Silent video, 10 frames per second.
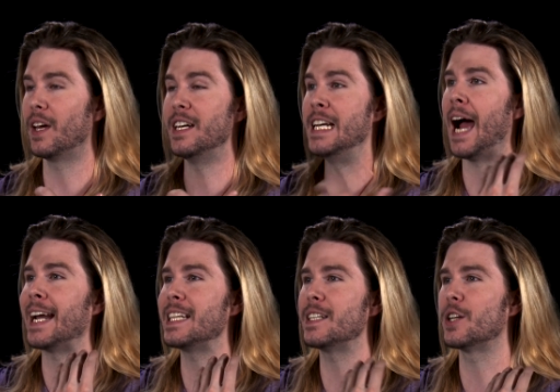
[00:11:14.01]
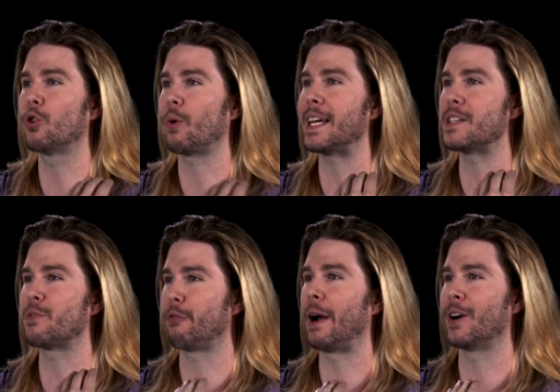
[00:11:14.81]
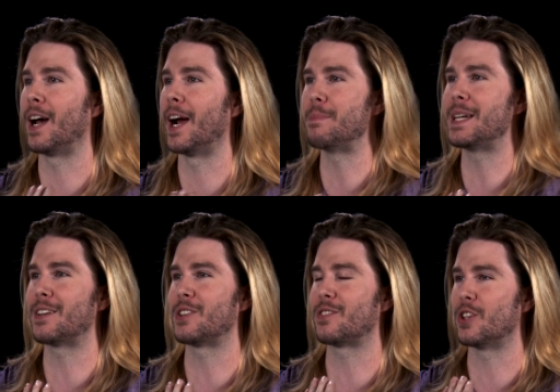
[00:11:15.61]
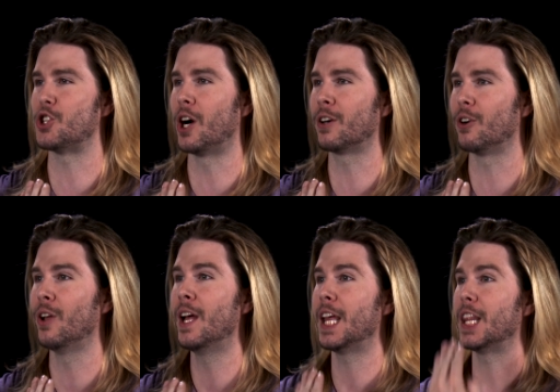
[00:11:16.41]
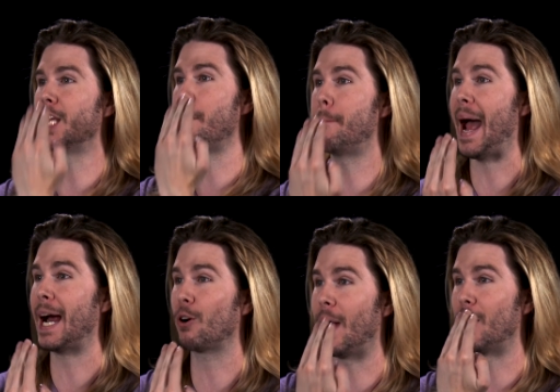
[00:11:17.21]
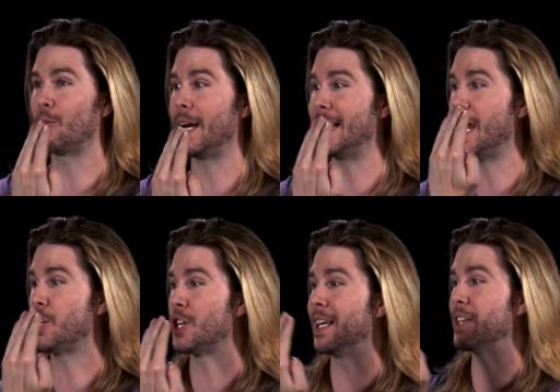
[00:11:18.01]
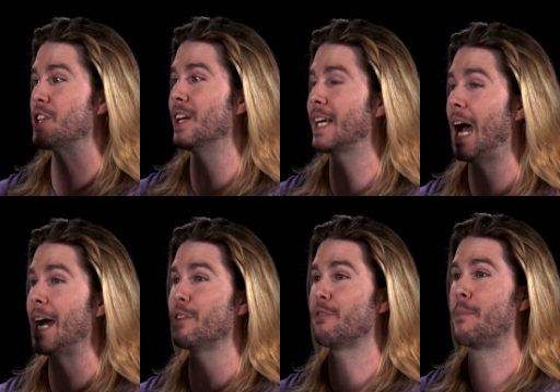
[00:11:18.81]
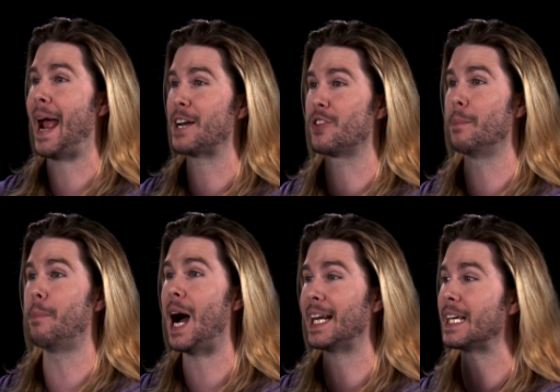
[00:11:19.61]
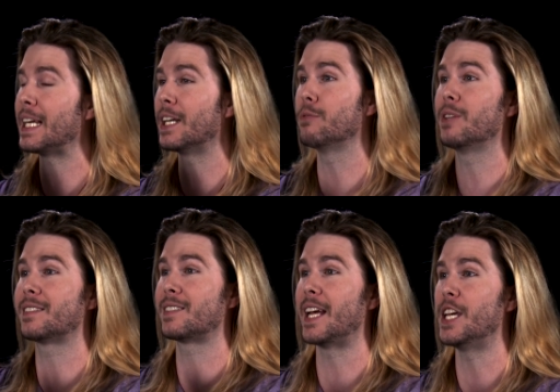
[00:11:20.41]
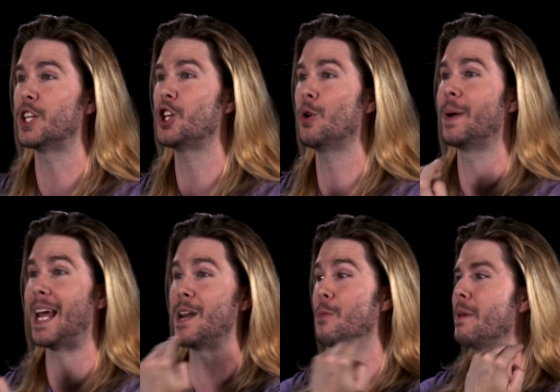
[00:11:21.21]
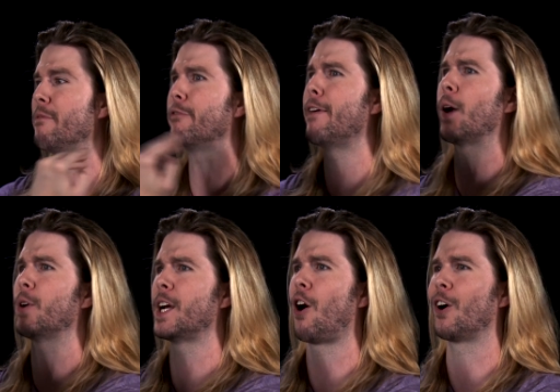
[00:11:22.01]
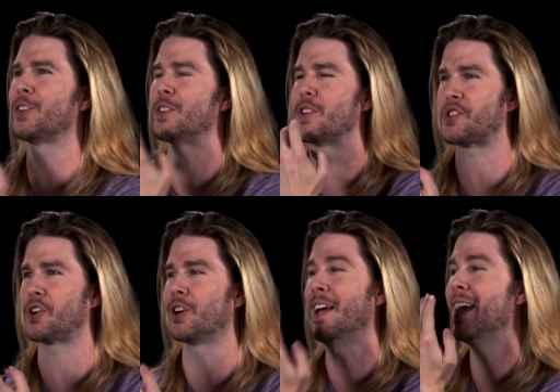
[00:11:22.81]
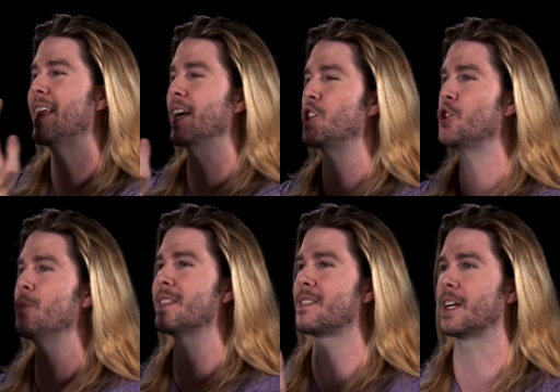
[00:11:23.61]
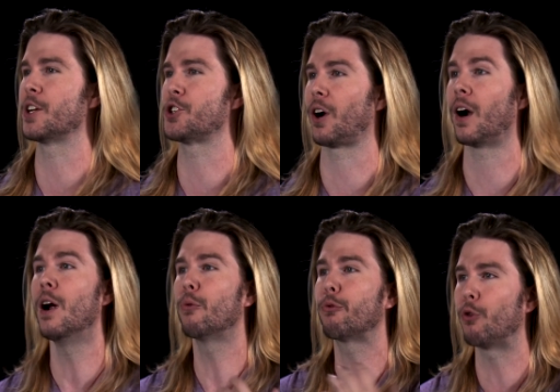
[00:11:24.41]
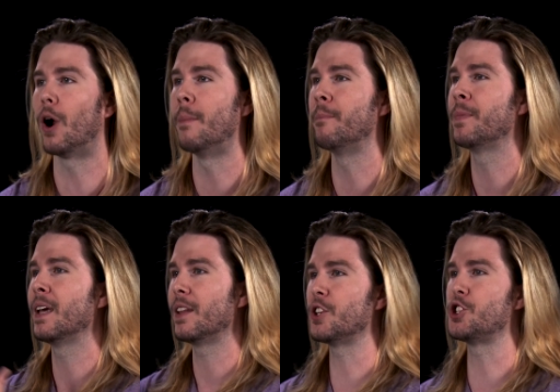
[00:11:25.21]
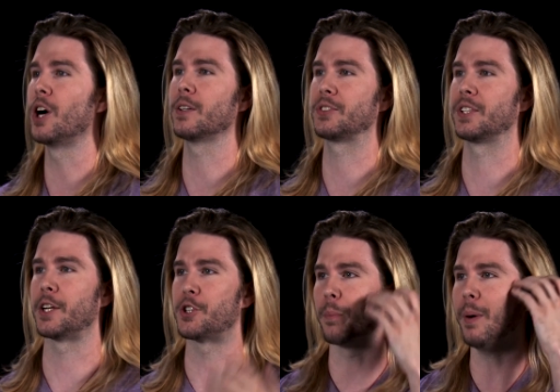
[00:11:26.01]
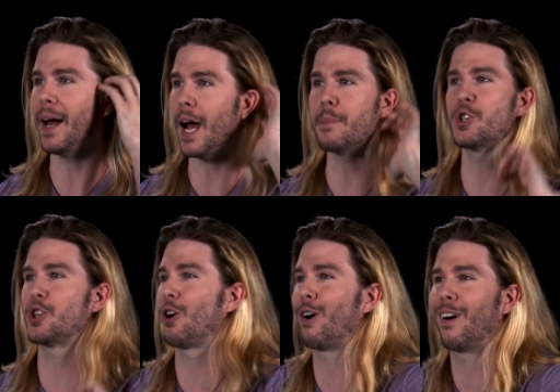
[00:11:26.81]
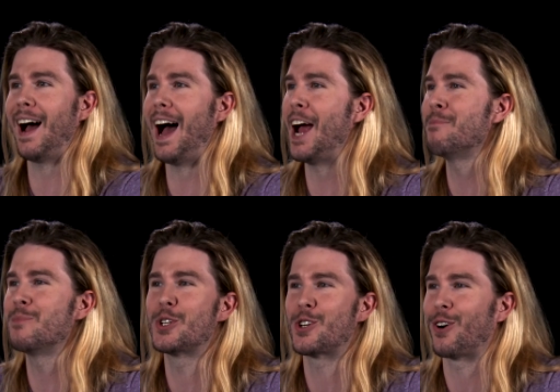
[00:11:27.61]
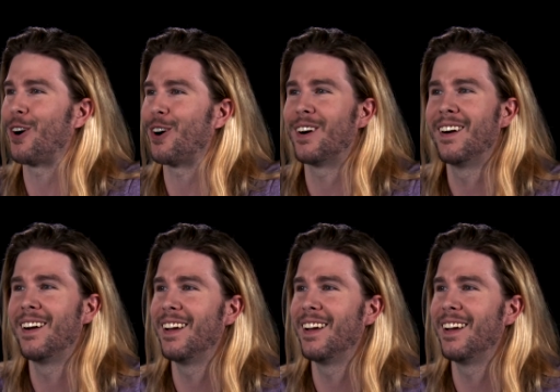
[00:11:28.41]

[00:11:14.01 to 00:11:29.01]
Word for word: ninety degrees Fahrenheit because it's the jungle, the background radiation is going to kind of match the body heat of, let's say, a human, and it would be very hard to discern that human signature from the jungle signature. But I'm sure, I'm sure,